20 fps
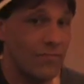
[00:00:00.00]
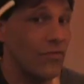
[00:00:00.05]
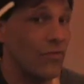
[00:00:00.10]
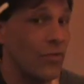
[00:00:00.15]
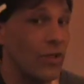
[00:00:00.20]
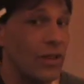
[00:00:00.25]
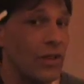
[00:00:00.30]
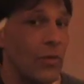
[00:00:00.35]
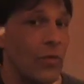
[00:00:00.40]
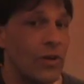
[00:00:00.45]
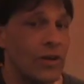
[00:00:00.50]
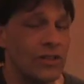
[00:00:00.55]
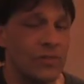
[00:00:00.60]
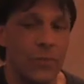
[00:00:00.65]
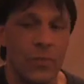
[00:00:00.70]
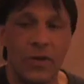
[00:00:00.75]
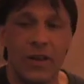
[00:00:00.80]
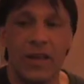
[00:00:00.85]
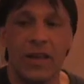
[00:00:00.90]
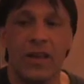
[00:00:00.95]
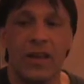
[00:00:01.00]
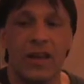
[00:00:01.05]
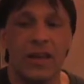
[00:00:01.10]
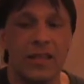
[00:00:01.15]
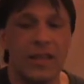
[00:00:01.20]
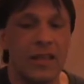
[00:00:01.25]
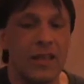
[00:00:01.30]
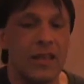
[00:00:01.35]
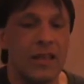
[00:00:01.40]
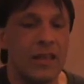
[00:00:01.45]
really works pretty
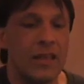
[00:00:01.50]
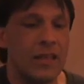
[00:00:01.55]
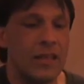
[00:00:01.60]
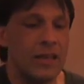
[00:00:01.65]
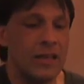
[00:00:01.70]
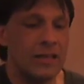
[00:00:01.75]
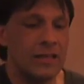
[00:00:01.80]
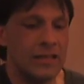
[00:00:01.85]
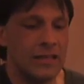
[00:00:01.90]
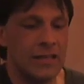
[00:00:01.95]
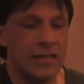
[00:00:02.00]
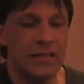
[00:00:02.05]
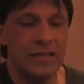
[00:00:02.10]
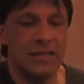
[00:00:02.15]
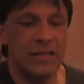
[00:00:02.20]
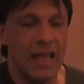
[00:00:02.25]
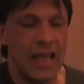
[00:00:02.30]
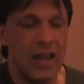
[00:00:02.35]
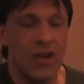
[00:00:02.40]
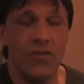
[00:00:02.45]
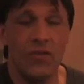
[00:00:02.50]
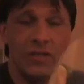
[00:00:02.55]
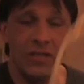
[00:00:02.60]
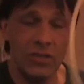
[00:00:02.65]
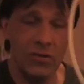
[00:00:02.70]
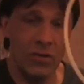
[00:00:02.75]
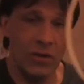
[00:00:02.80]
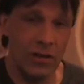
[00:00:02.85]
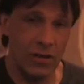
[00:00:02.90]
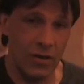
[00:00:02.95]
good. This is a
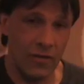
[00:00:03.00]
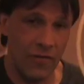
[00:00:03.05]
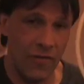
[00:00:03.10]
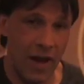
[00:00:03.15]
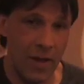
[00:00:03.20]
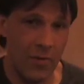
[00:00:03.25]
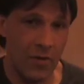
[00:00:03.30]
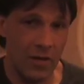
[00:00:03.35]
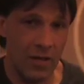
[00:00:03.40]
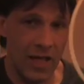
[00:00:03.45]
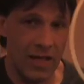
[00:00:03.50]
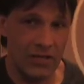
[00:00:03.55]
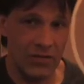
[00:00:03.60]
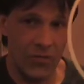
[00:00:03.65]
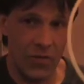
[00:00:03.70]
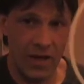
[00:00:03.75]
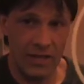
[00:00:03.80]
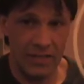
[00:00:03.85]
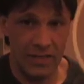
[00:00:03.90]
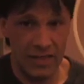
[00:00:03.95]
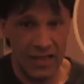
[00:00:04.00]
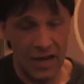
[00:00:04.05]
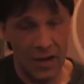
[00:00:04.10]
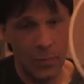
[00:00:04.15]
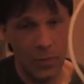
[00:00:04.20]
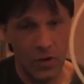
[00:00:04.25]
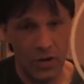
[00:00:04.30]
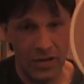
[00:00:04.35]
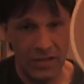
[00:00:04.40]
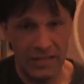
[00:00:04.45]
crystal clear fiberglass resin that I
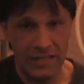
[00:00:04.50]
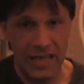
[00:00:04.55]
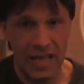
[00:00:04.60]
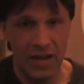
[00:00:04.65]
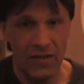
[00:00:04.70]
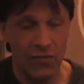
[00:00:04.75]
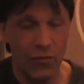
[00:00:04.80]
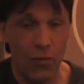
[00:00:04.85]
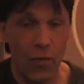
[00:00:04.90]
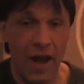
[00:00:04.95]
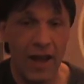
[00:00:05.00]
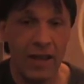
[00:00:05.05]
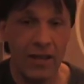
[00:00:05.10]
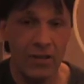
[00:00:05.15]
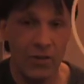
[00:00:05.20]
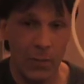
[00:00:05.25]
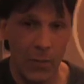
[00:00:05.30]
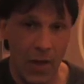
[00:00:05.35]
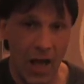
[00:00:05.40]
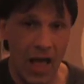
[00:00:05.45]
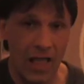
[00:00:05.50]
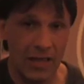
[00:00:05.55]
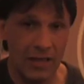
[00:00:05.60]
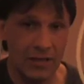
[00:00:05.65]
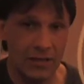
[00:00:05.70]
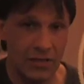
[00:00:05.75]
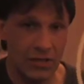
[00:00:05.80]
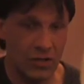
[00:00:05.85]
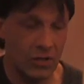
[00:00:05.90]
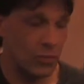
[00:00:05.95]
put inside of a regular poly
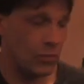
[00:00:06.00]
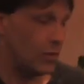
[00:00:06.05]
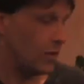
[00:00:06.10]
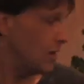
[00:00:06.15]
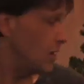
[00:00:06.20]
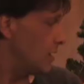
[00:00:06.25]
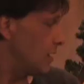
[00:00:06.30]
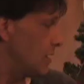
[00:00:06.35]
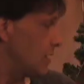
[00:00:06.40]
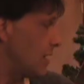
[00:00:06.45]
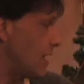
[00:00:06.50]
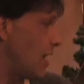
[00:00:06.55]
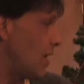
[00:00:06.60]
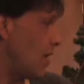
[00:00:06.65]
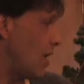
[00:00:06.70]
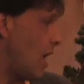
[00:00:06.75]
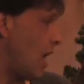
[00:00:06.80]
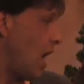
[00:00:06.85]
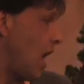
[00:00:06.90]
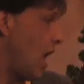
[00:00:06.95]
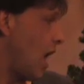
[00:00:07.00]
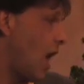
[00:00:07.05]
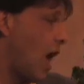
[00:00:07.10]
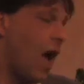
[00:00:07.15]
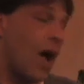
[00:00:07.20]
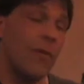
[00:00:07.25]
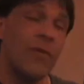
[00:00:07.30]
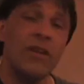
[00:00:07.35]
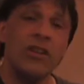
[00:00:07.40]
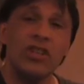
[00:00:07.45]
tube. Now,
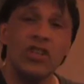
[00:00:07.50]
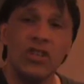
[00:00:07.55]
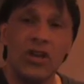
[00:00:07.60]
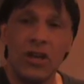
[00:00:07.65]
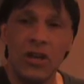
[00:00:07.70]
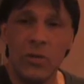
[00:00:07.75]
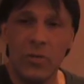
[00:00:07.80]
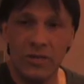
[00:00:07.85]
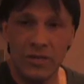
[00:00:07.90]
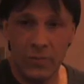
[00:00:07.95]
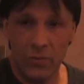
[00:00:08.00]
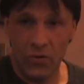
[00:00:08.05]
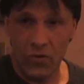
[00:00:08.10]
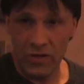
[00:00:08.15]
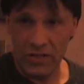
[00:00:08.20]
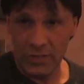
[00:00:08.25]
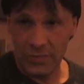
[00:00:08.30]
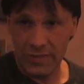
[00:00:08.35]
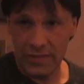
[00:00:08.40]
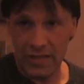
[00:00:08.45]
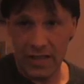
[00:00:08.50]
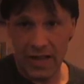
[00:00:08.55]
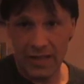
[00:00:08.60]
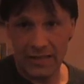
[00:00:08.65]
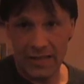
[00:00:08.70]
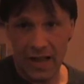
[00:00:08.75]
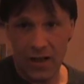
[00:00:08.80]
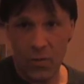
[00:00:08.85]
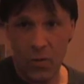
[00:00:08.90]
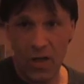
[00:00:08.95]
I'm going to show you with some Christmas
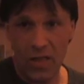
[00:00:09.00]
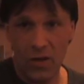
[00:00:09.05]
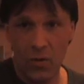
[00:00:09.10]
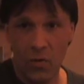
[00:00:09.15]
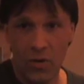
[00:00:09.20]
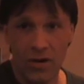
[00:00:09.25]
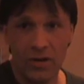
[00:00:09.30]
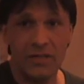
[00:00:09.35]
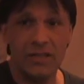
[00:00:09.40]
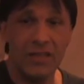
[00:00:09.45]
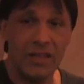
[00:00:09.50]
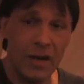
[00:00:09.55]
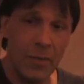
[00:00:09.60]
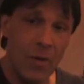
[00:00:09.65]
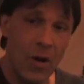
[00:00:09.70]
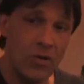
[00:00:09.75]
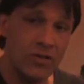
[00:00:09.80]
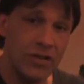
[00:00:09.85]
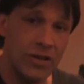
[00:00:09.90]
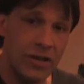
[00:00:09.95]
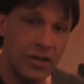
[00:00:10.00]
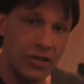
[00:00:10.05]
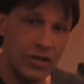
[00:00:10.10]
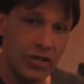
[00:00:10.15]
lights how well it works, and then I'm also going